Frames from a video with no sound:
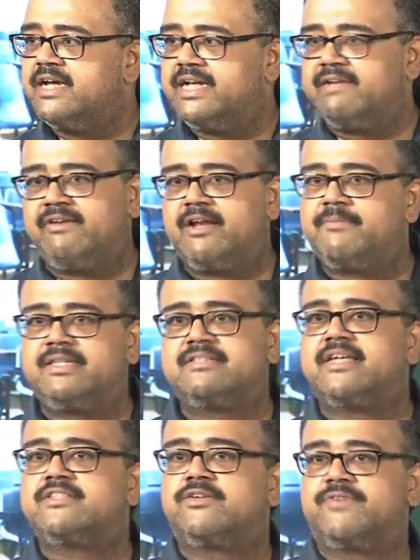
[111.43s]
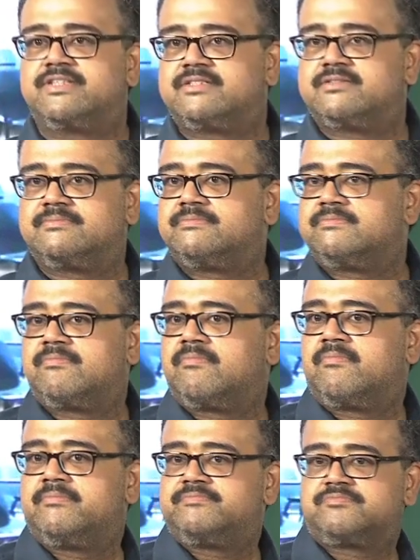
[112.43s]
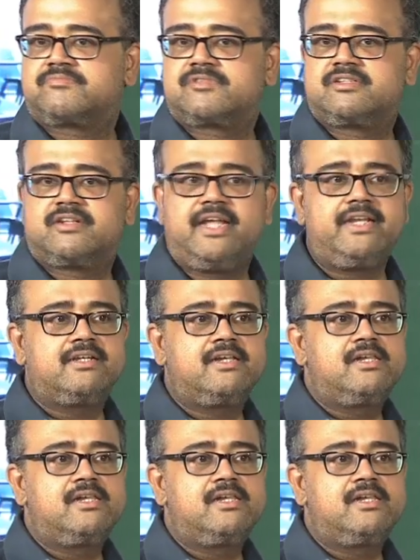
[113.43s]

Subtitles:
divided by the size of S, right.